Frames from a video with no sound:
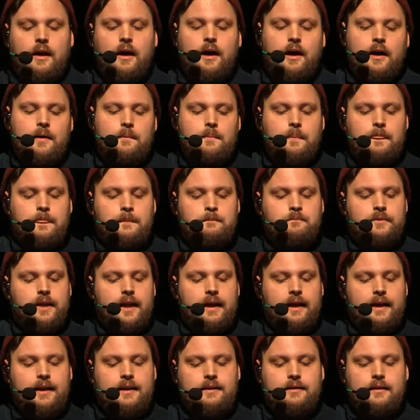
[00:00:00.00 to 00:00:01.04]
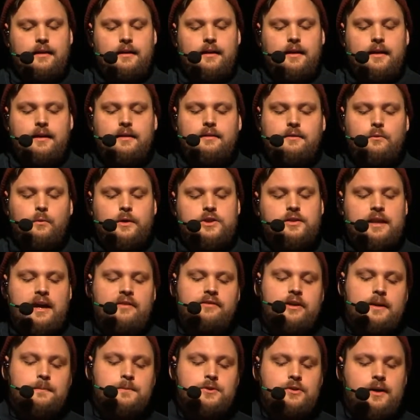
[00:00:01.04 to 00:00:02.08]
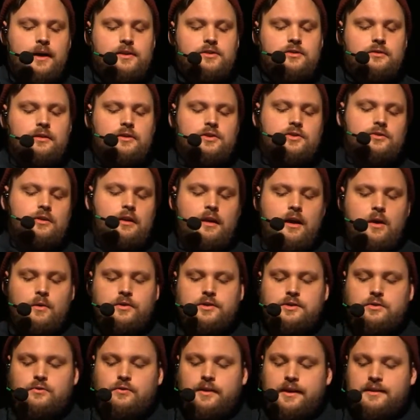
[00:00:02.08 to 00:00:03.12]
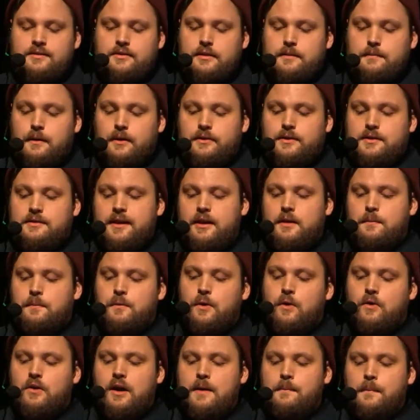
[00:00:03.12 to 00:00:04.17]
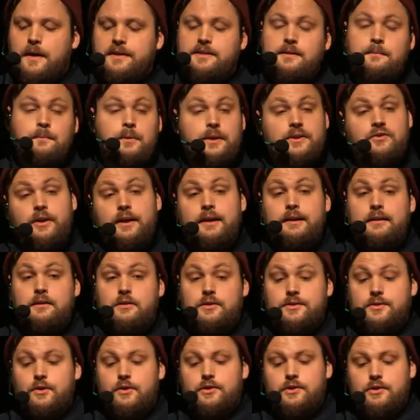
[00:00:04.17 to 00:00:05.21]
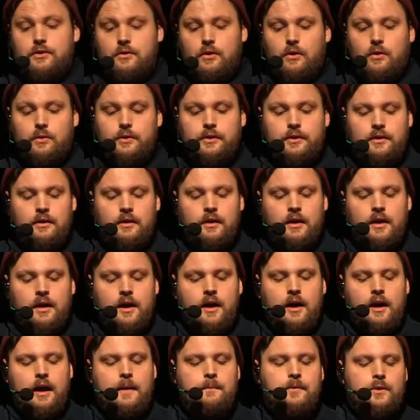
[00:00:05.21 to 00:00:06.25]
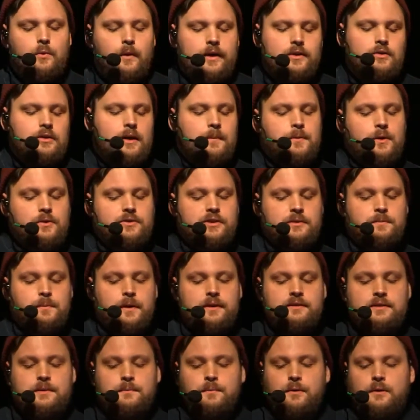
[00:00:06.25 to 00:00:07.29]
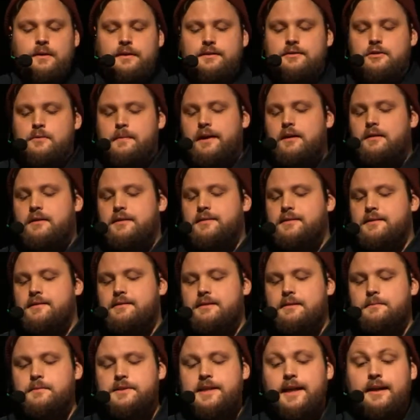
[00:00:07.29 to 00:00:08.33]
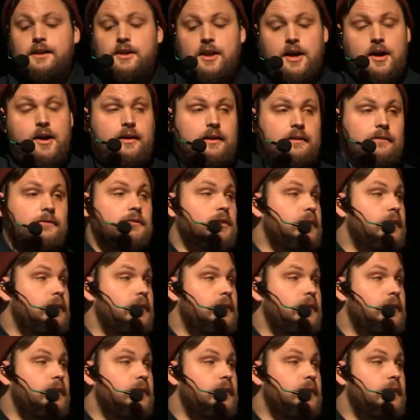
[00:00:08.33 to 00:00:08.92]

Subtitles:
And we should have an abstraction that should allow us to reason about the state of program by simply reading the source code. The way to approach this principle is to make our systems declarative.